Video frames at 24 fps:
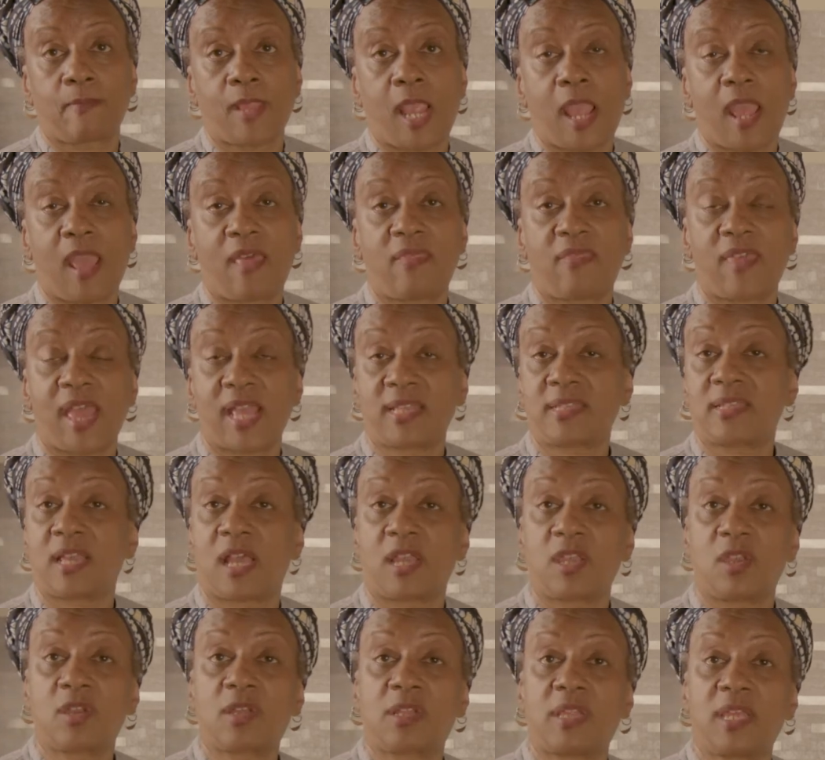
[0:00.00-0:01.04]
And that's how
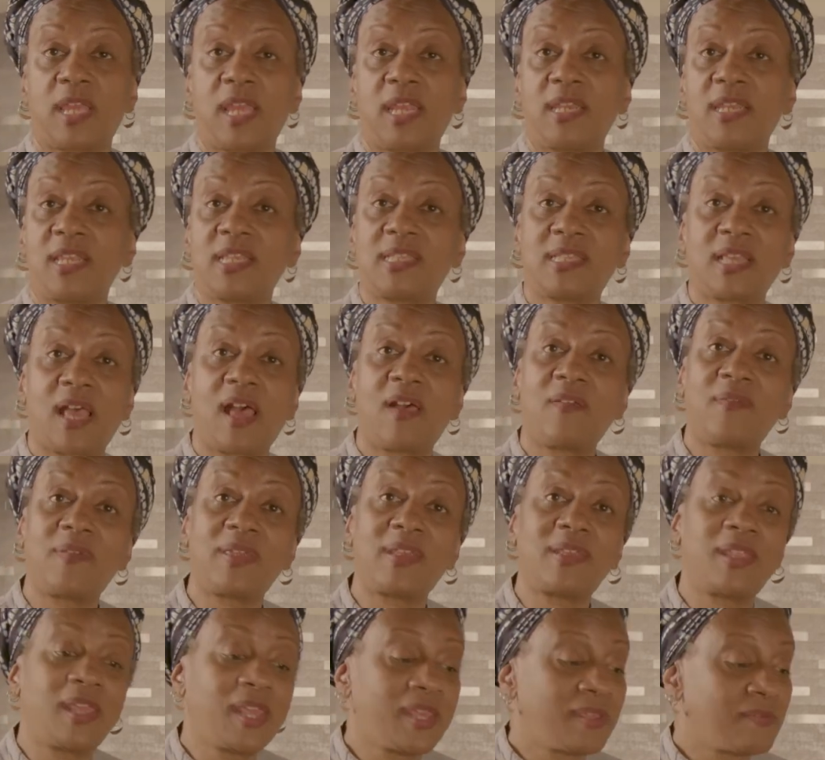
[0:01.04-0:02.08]
you clean this
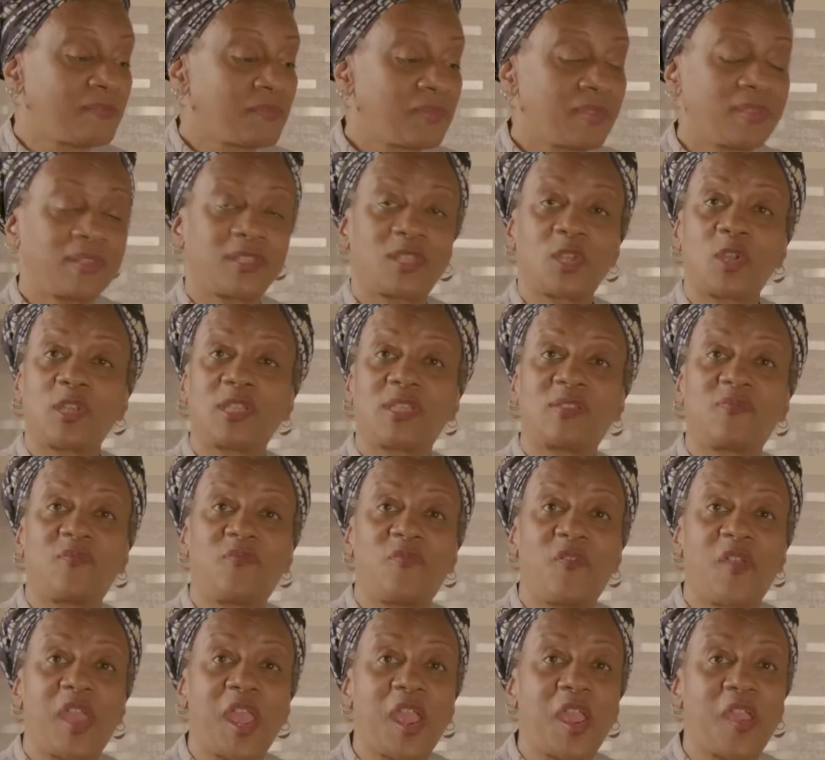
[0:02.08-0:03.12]
oven. So it's
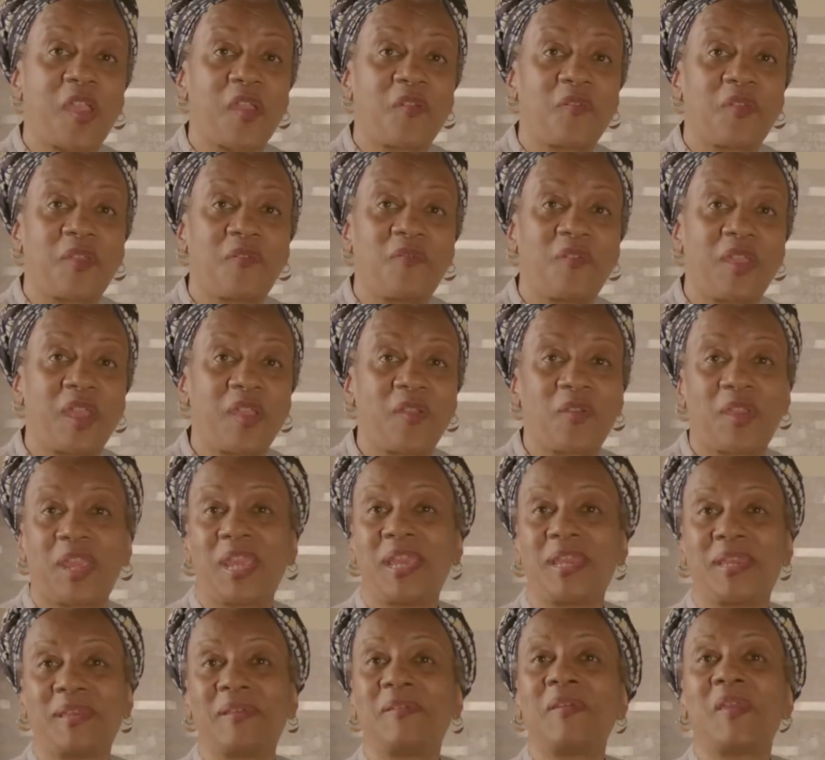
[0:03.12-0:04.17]
very, very
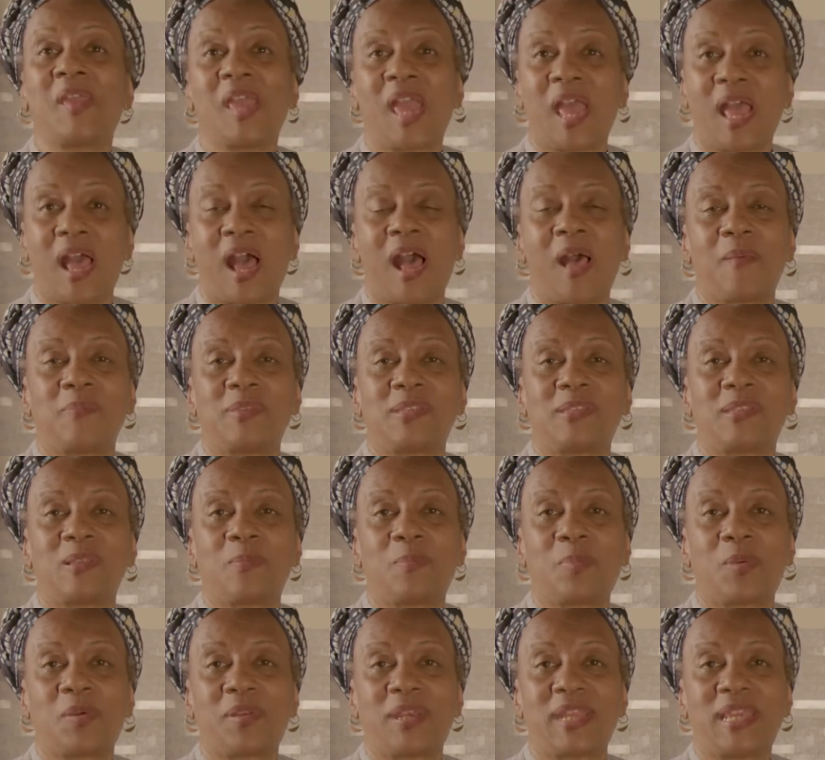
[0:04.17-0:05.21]

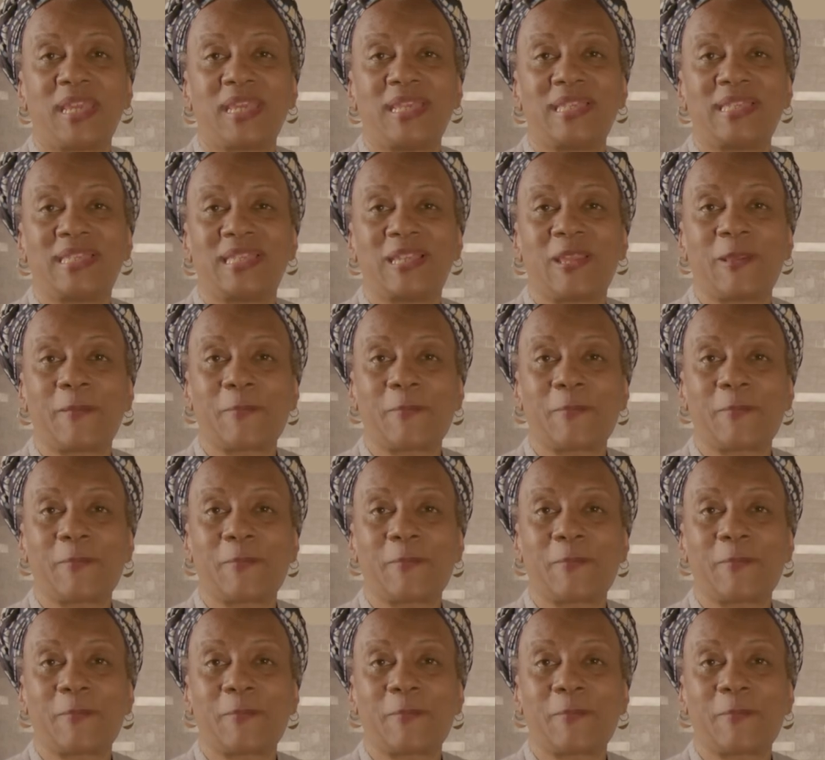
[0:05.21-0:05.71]
simple and easy.